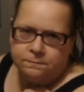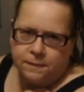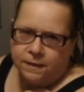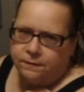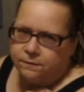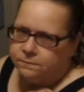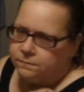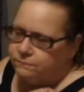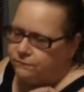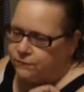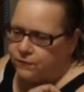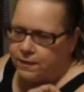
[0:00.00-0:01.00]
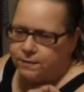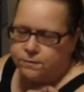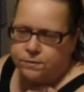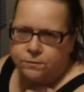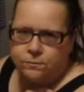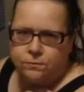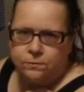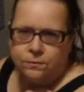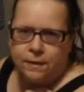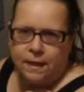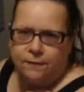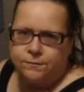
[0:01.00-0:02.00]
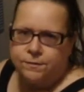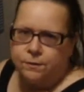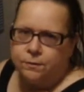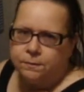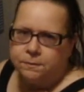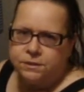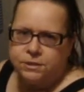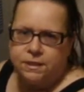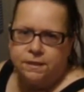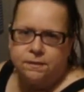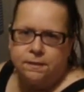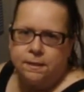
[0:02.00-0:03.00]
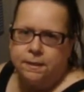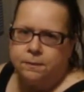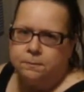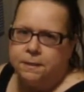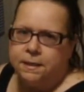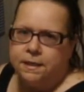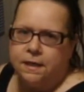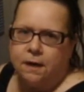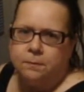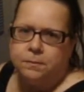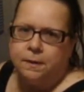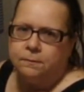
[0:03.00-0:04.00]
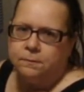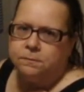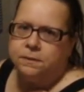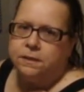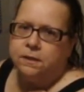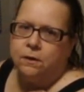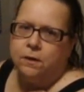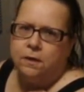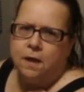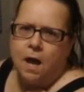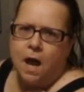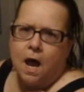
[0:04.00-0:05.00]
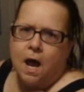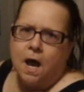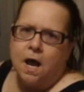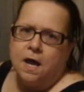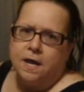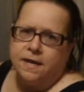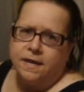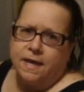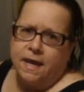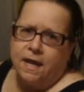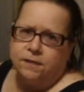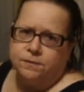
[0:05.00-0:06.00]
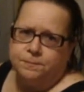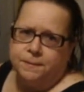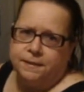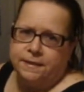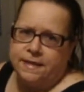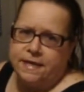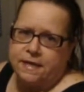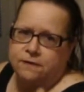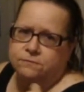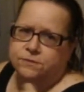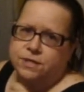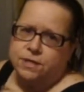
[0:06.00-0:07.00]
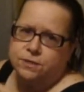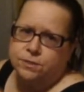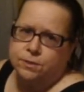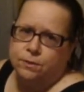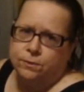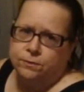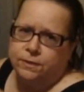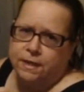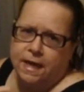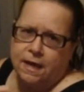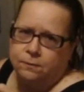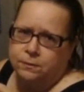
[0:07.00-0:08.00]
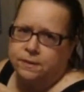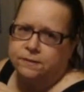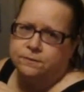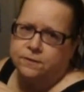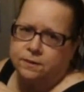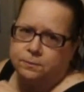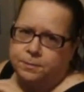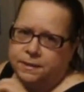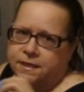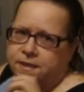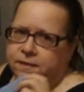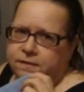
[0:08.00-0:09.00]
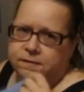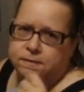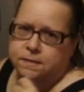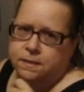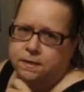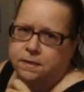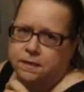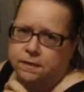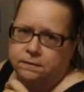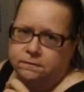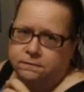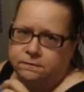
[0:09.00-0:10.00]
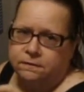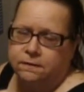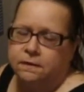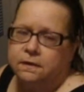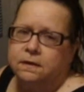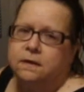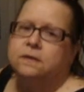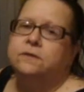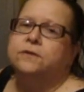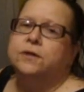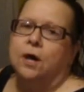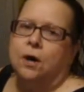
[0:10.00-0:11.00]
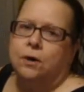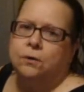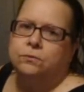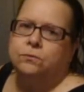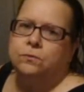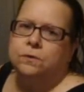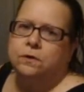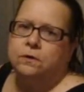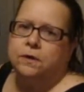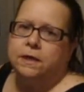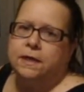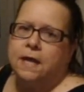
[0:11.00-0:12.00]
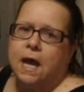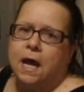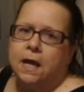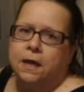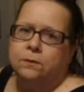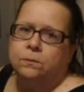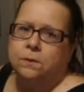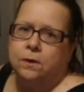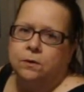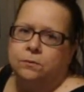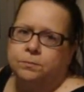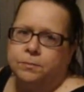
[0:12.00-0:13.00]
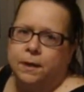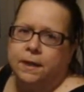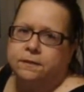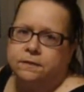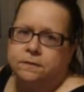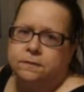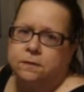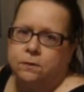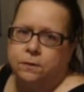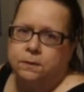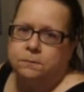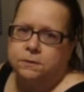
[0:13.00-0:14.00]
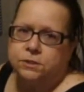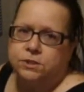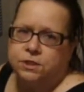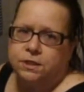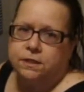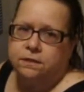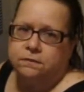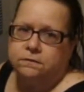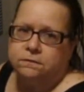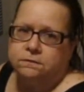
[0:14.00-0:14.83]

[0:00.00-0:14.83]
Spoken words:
My friends who have sewing machines like me are probably going, I can't believe she sewed that with the pins in. Don't worry, I won't break the sewing machine.